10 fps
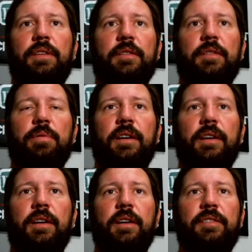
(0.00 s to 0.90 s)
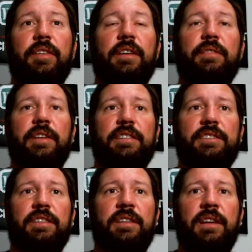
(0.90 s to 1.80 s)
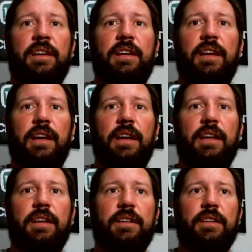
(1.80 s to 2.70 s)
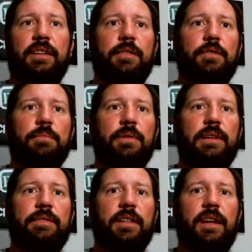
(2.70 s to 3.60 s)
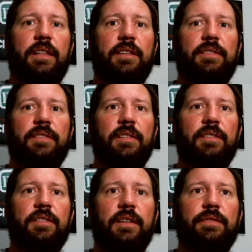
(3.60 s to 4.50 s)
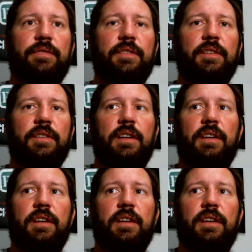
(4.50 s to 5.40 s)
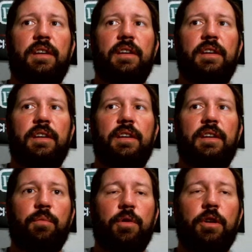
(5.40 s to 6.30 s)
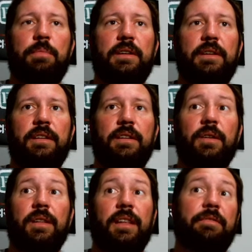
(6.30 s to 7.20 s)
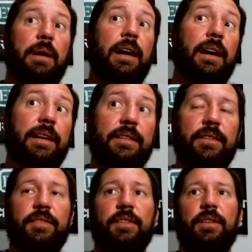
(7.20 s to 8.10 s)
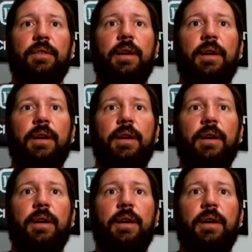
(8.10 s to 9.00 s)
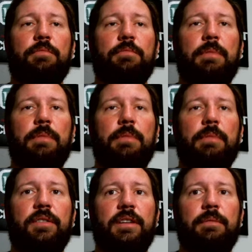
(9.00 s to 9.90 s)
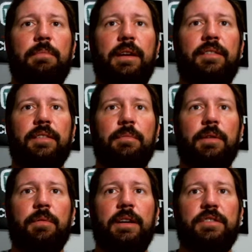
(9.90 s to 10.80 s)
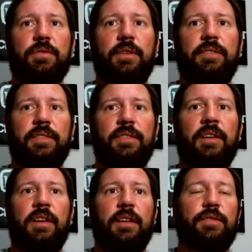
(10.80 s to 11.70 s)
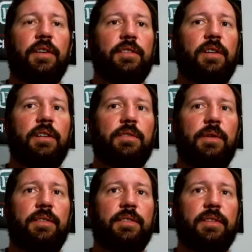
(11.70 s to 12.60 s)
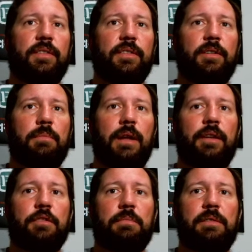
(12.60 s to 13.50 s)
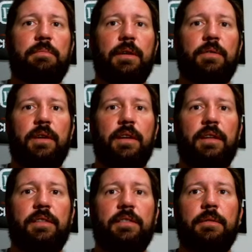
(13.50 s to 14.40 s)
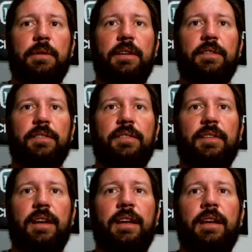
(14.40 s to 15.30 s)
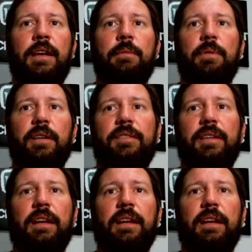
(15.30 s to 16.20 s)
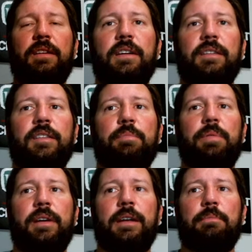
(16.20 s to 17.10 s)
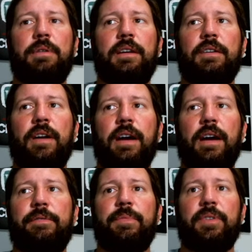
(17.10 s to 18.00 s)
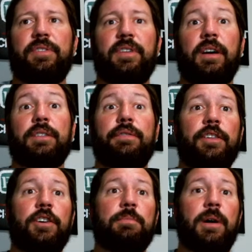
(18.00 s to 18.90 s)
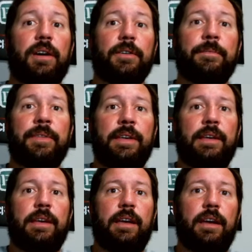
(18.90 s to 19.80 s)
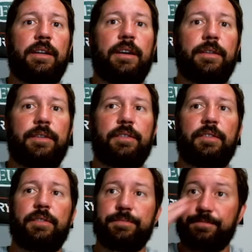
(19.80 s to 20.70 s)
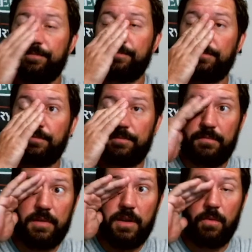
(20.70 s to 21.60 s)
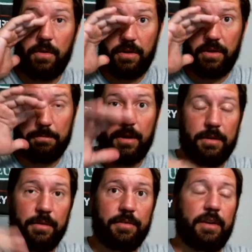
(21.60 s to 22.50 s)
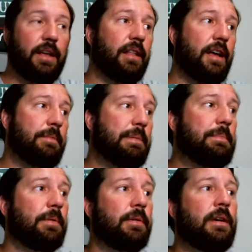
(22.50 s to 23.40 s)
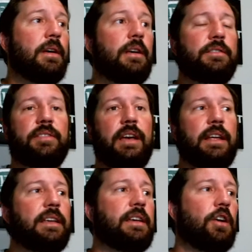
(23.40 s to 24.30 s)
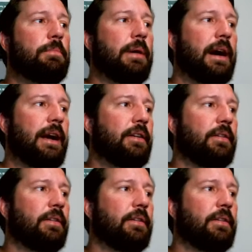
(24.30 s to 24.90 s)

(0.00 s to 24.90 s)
It's the process of innovation. And, I do believe a lot of this stuff, it will be, left behind. So I'm trying to do my research and make some of the right choices as far as altcoins are concerned. But I do believe Bitcoin and Ethereum are here to stay. But take a look at this Plan B graph, the stock to flow model. And this is one of those models that a lot of people just kind of go by.